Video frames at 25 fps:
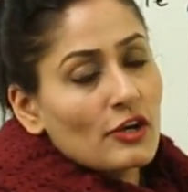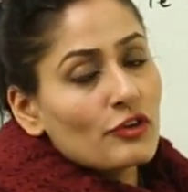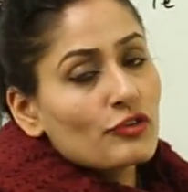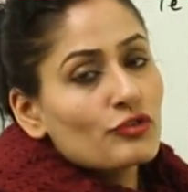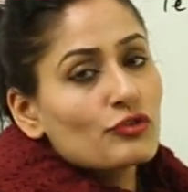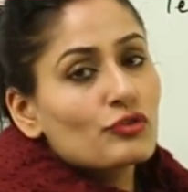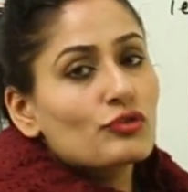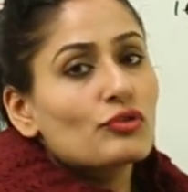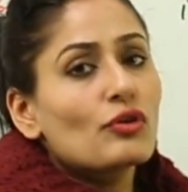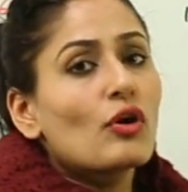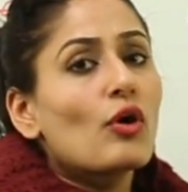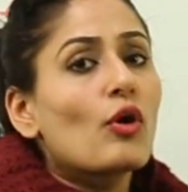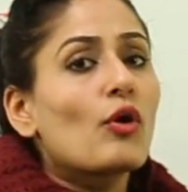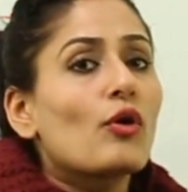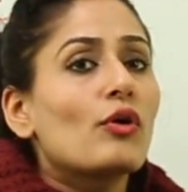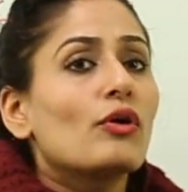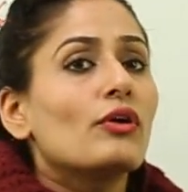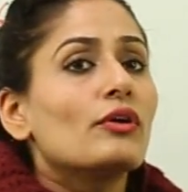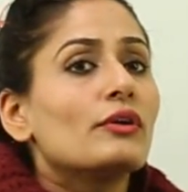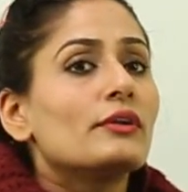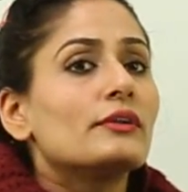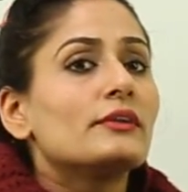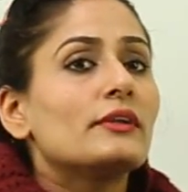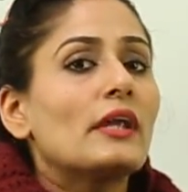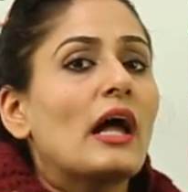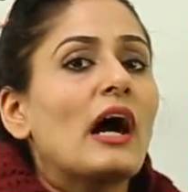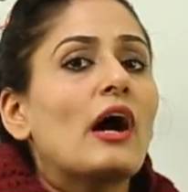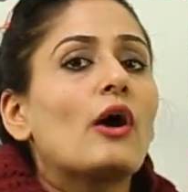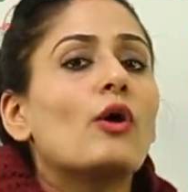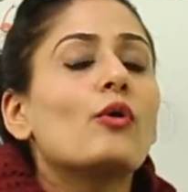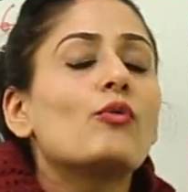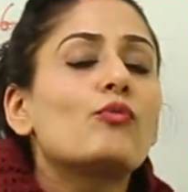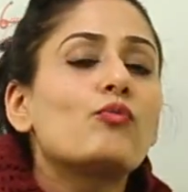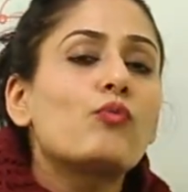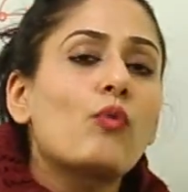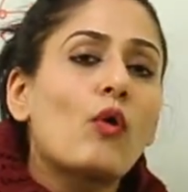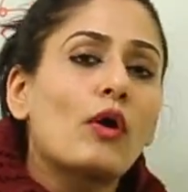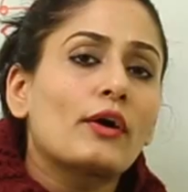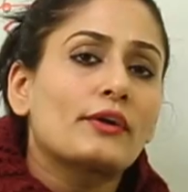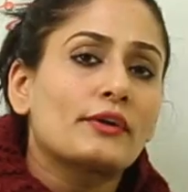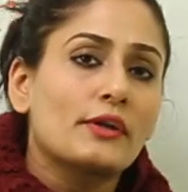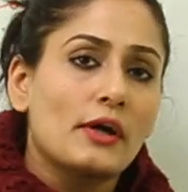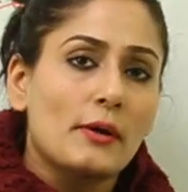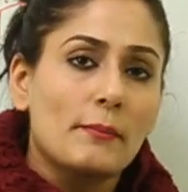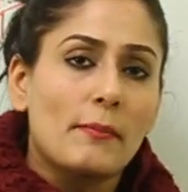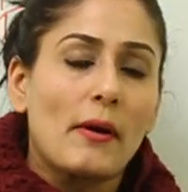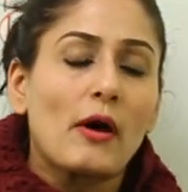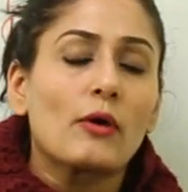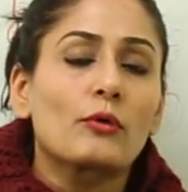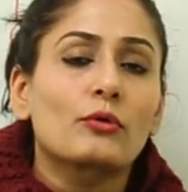So now what
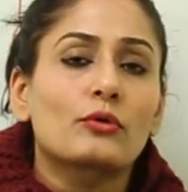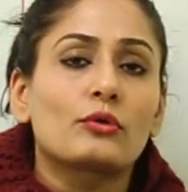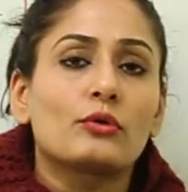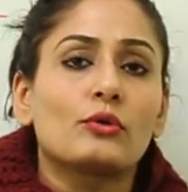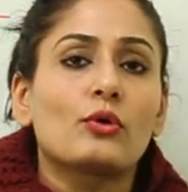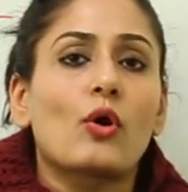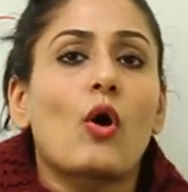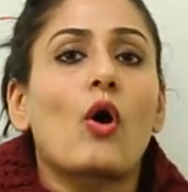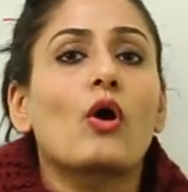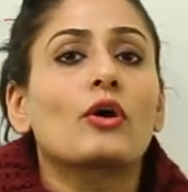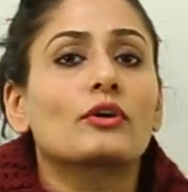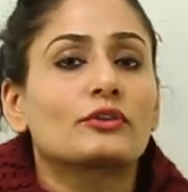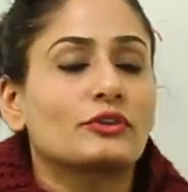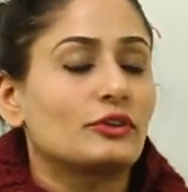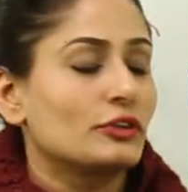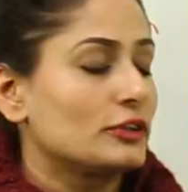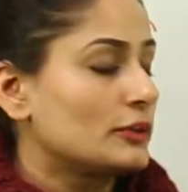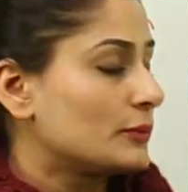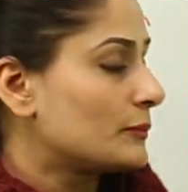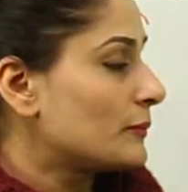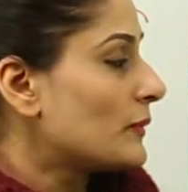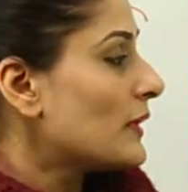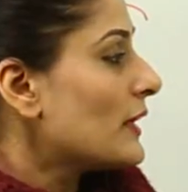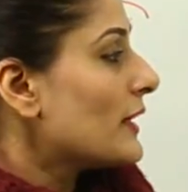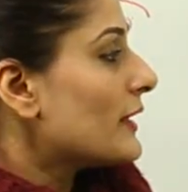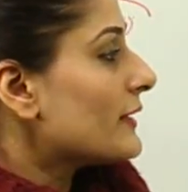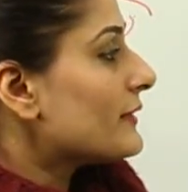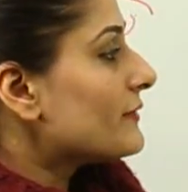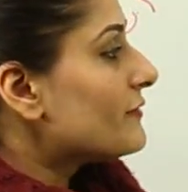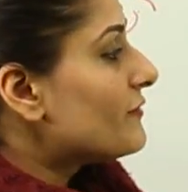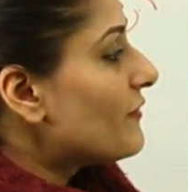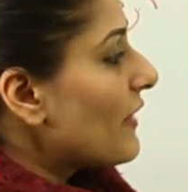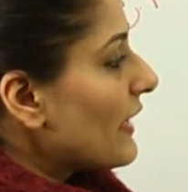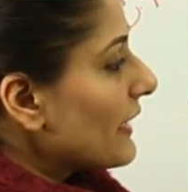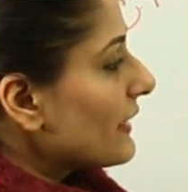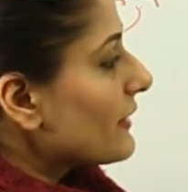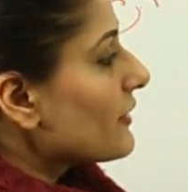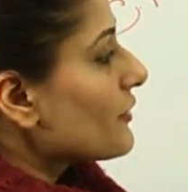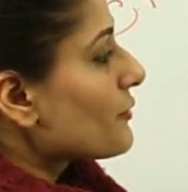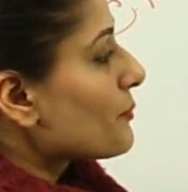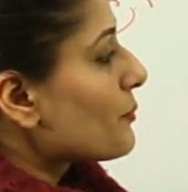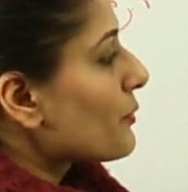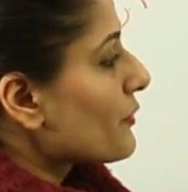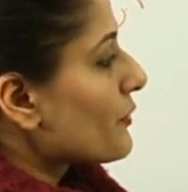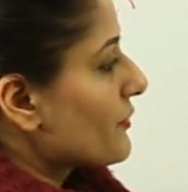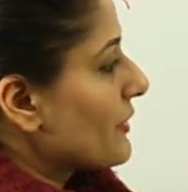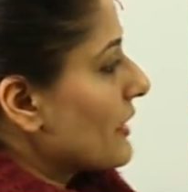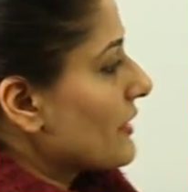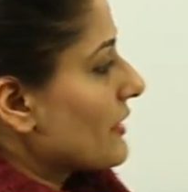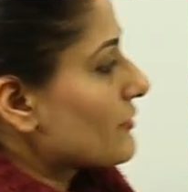about long term? When this
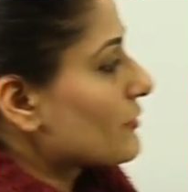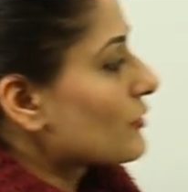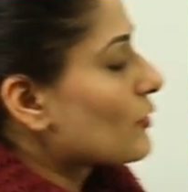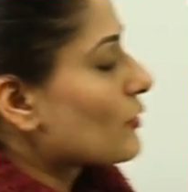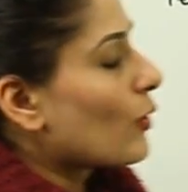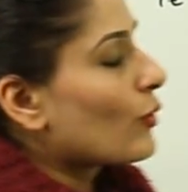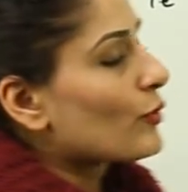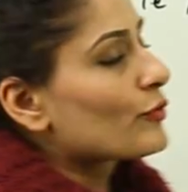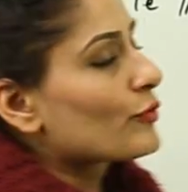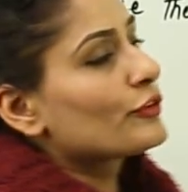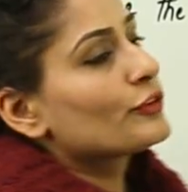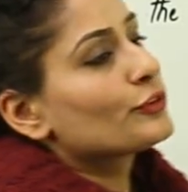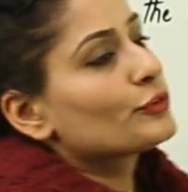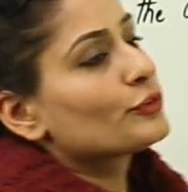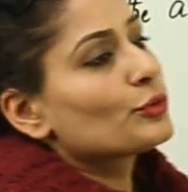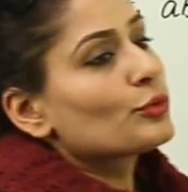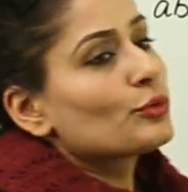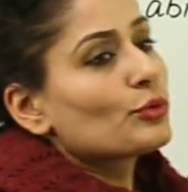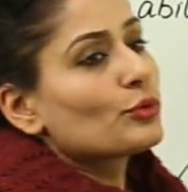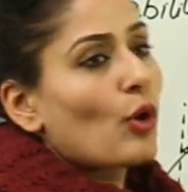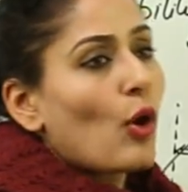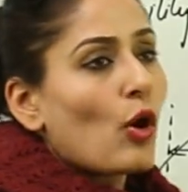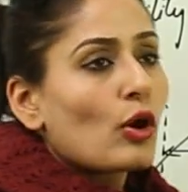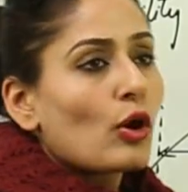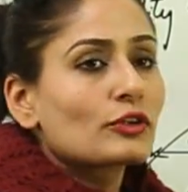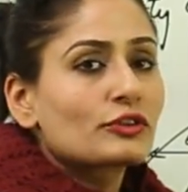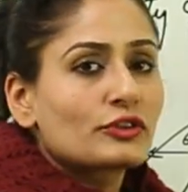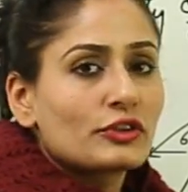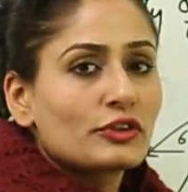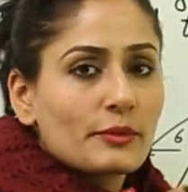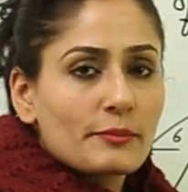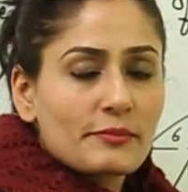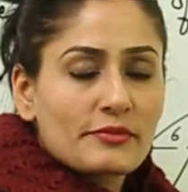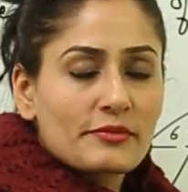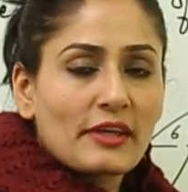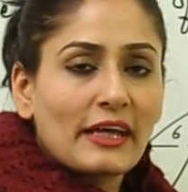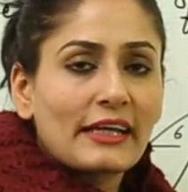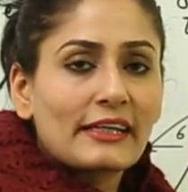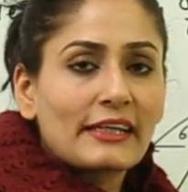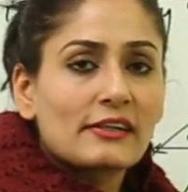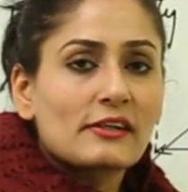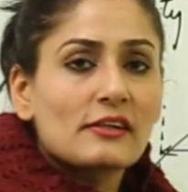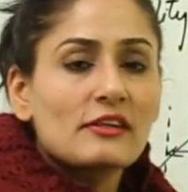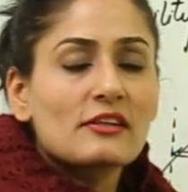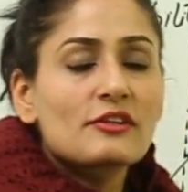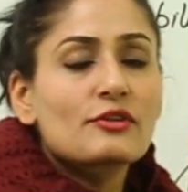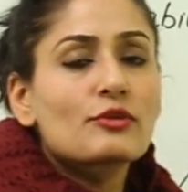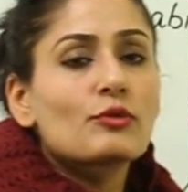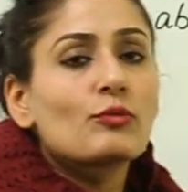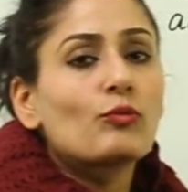process goes into long term
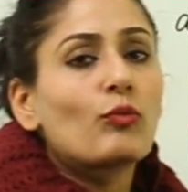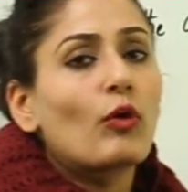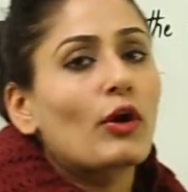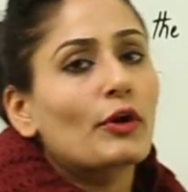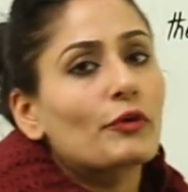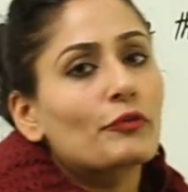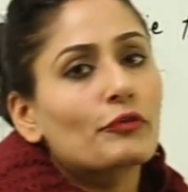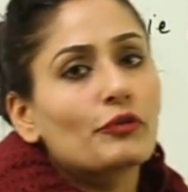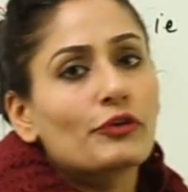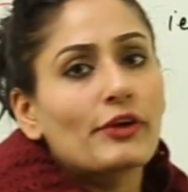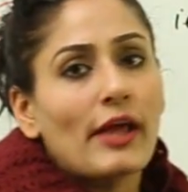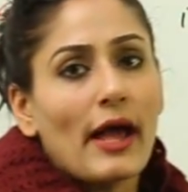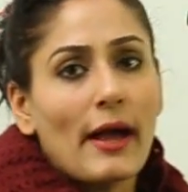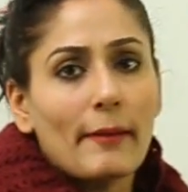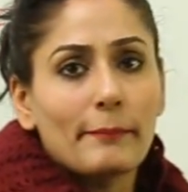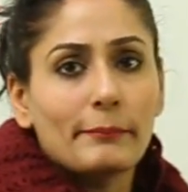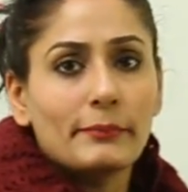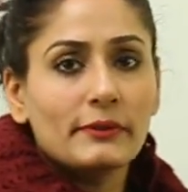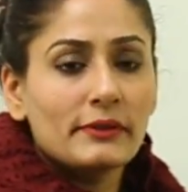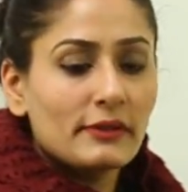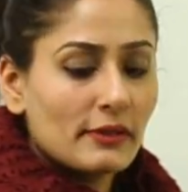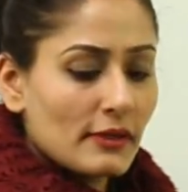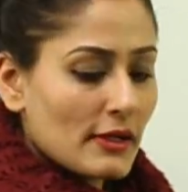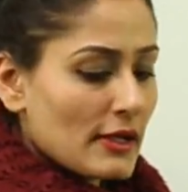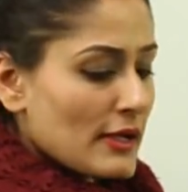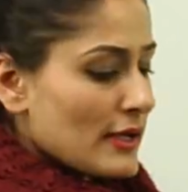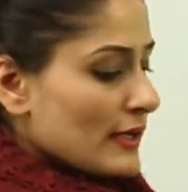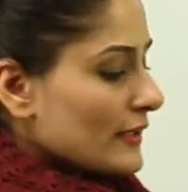cycles, what would happen?